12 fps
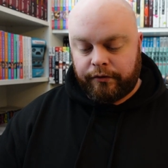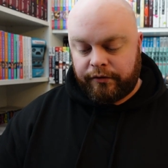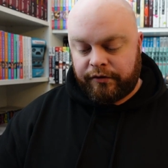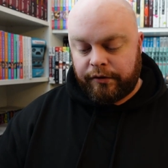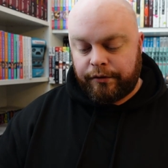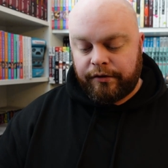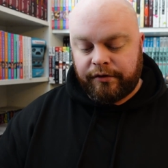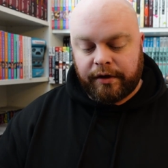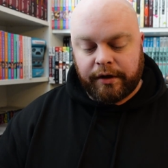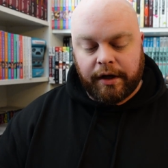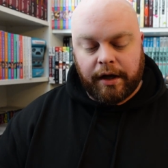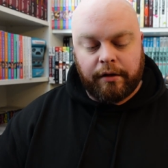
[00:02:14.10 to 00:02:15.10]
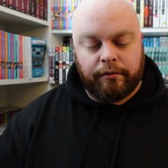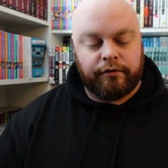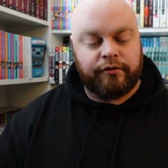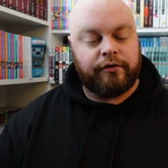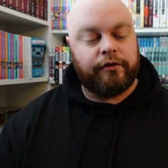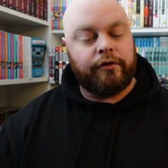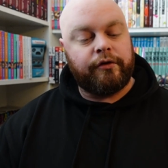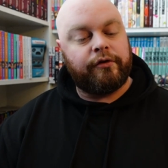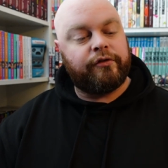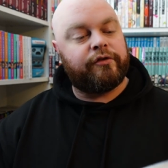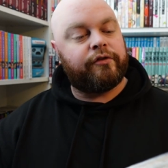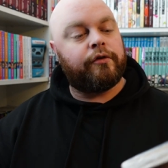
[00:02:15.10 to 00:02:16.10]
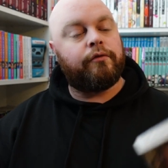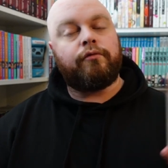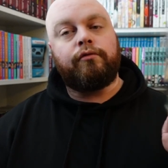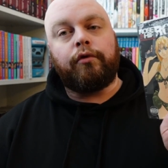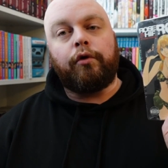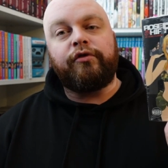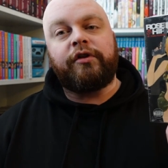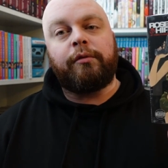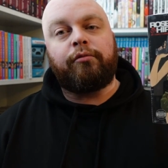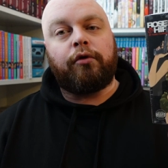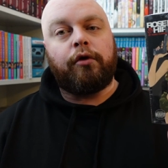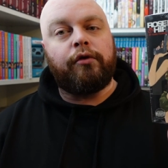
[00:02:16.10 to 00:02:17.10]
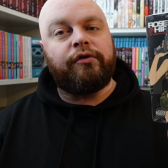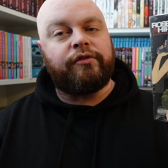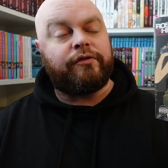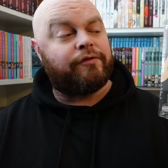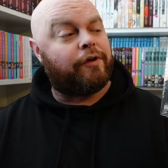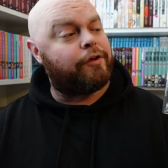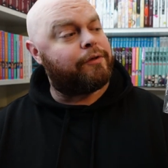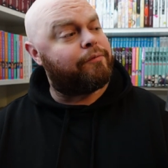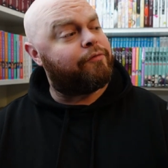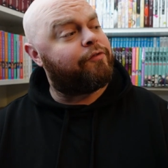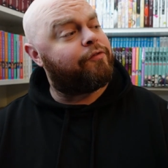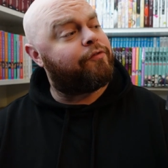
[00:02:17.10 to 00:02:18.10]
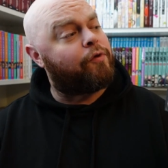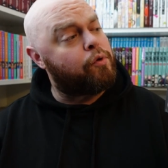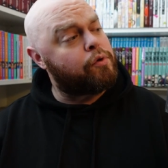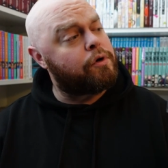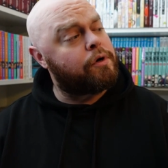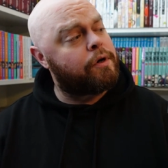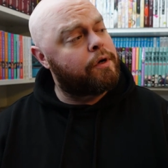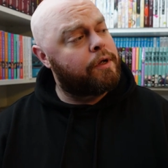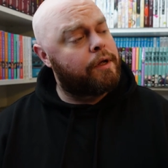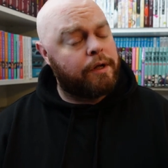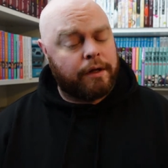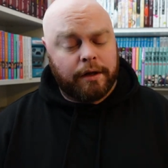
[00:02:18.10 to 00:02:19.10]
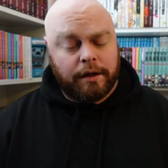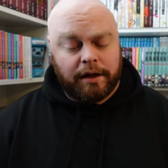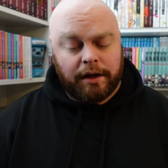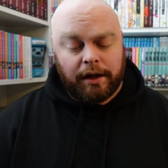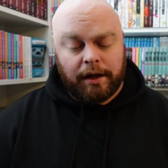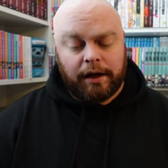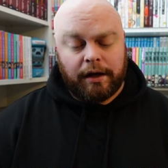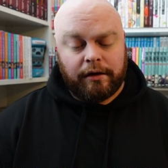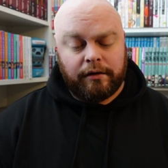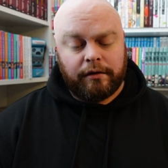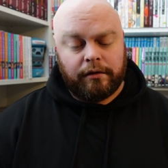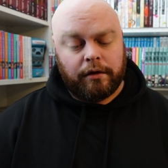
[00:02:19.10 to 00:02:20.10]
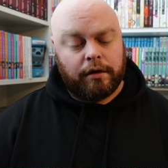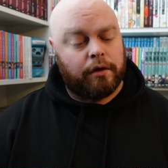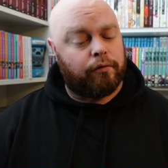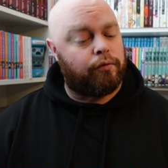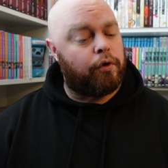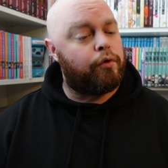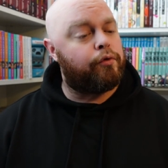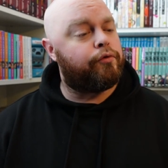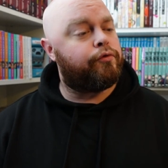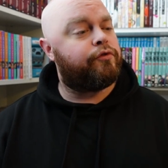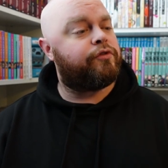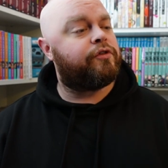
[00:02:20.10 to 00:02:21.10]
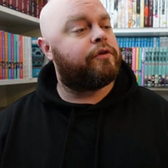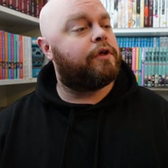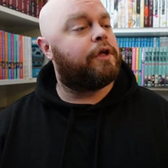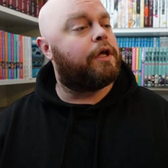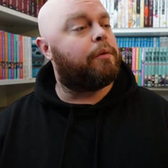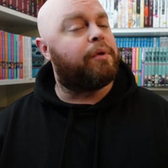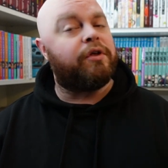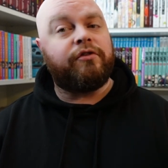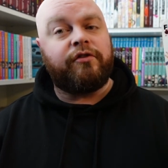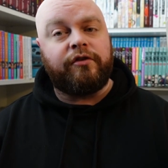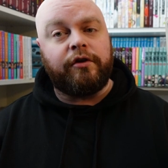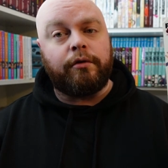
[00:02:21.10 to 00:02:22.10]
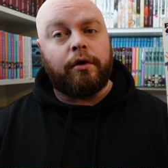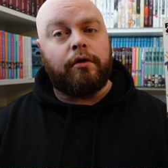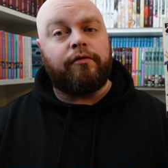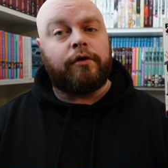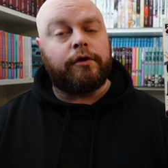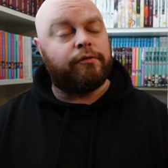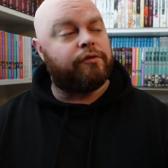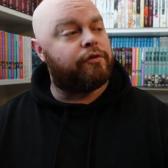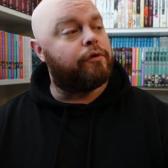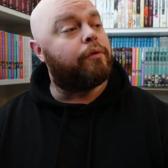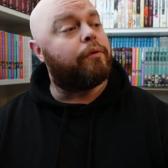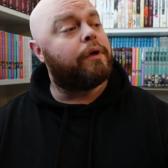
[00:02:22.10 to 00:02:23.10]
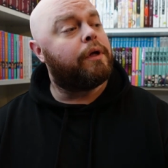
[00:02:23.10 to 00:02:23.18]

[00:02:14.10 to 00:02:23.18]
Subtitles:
series that I got, which is Rose Hip Rose is volume 4. And Rose Hip Zero Volume 2.